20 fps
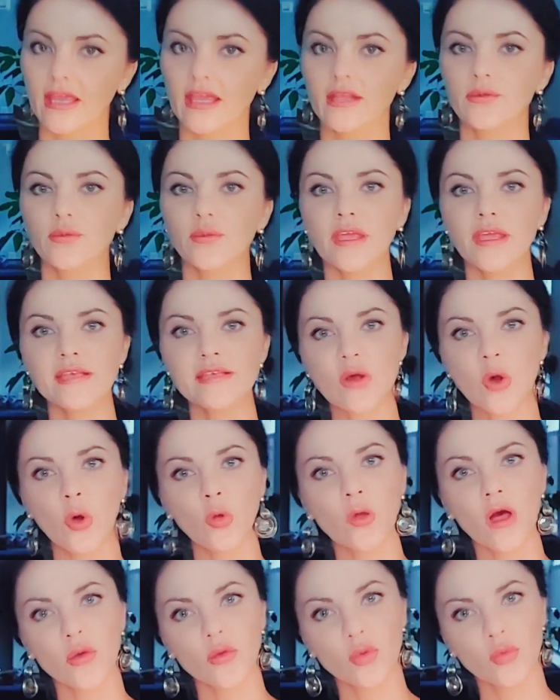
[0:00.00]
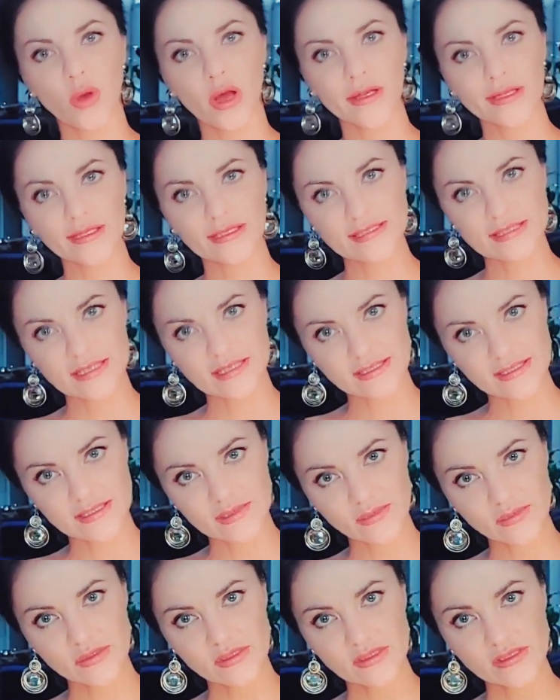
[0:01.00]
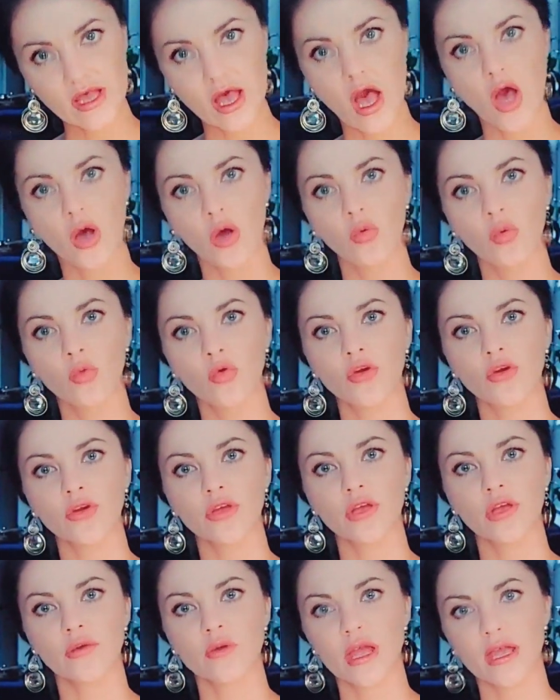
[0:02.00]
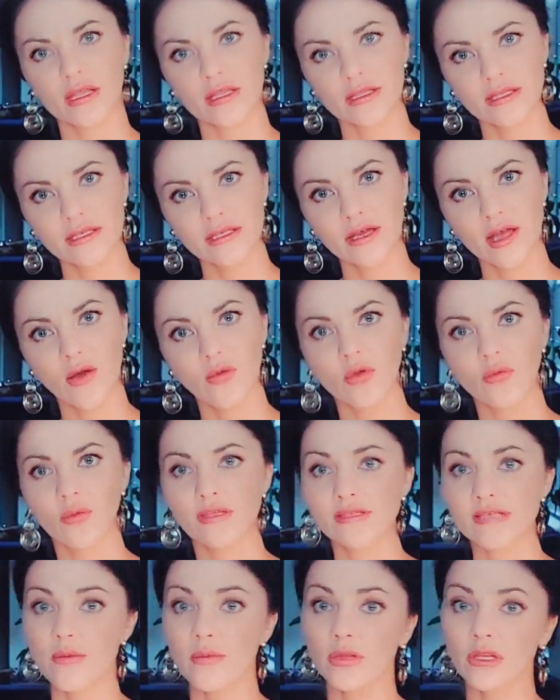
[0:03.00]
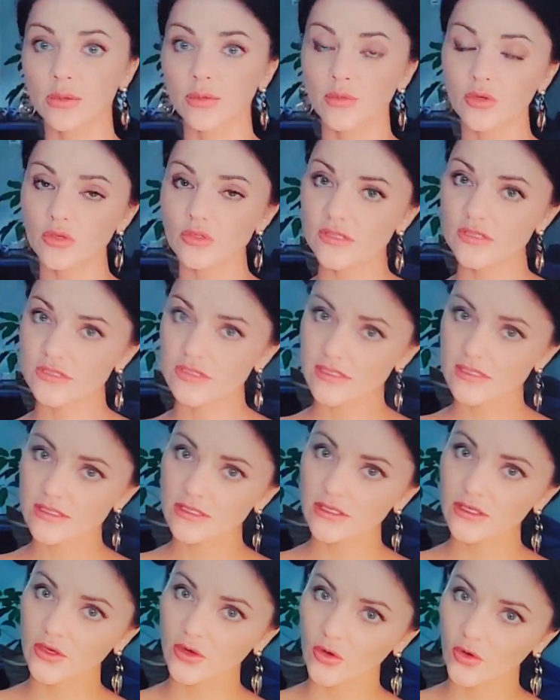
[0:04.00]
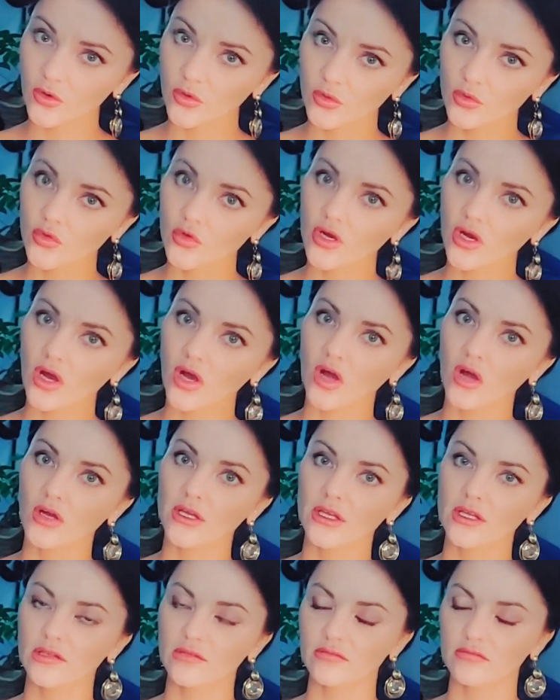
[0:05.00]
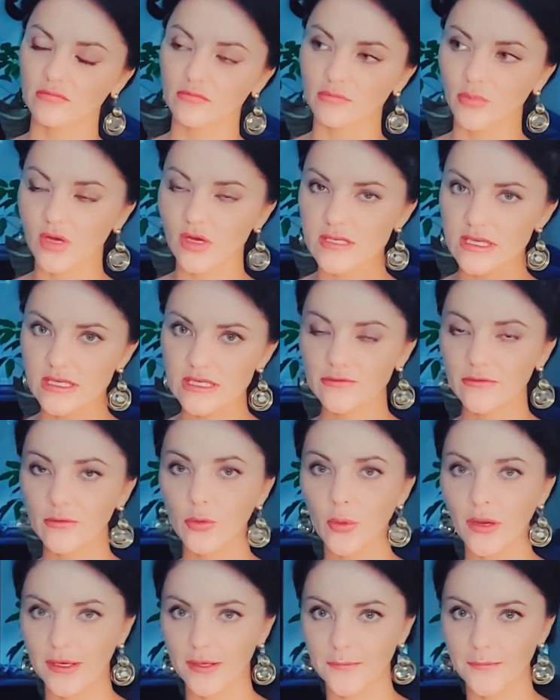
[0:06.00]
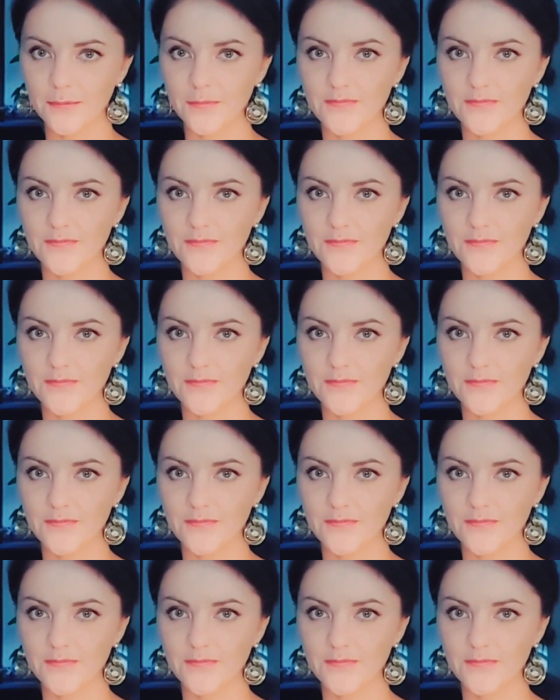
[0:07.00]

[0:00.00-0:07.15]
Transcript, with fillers: It makes all our bodily systems work correctly. Our metabolic processes go uh, in positive way.